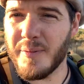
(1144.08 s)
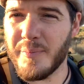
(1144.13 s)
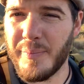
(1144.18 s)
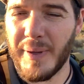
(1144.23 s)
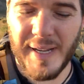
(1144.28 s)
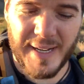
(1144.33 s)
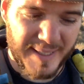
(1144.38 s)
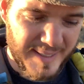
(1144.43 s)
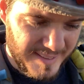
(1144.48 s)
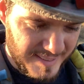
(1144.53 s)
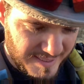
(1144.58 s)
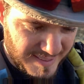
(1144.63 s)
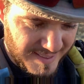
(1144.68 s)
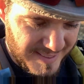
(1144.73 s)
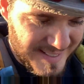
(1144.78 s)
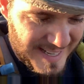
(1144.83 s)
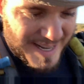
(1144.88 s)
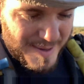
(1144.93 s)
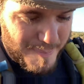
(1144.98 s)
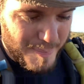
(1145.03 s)
Back into
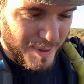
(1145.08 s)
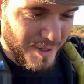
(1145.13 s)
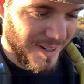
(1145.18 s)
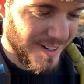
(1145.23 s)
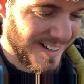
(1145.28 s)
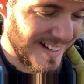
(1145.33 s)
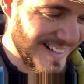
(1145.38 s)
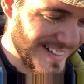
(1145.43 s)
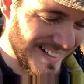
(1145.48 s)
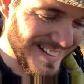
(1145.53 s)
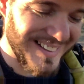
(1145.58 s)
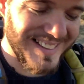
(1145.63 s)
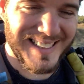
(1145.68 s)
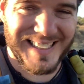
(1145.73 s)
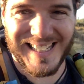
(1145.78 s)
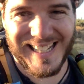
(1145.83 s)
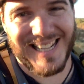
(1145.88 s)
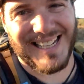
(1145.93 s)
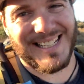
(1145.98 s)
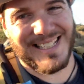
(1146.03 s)
state park
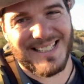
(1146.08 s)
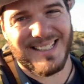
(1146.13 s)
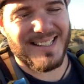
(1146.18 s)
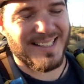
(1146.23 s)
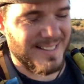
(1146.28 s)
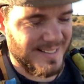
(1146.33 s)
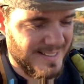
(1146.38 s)
land.